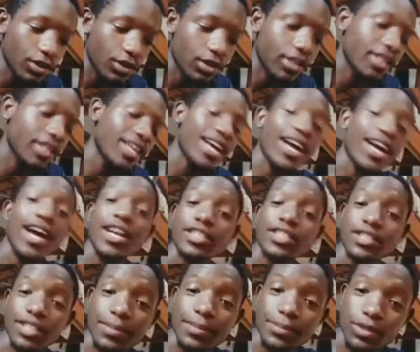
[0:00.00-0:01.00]
Okay, there are
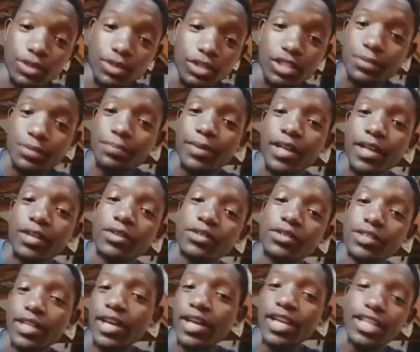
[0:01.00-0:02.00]
some solid particles
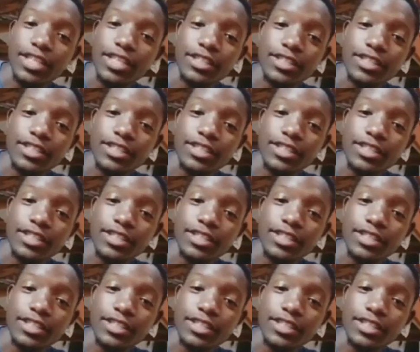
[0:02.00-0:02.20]
that are less